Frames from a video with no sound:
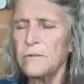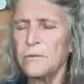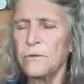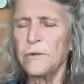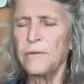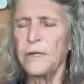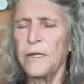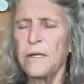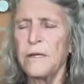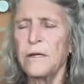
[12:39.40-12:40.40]
toward
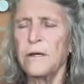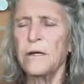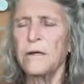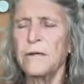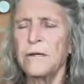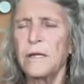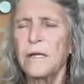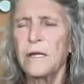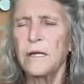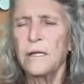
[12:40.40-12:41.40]
the ear and
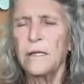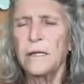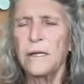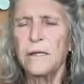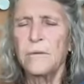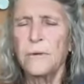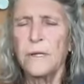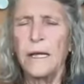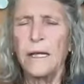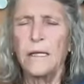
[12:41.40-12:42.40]
letting it
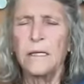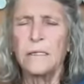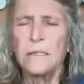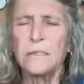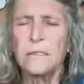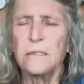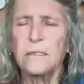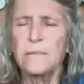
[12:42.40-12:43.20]
relax.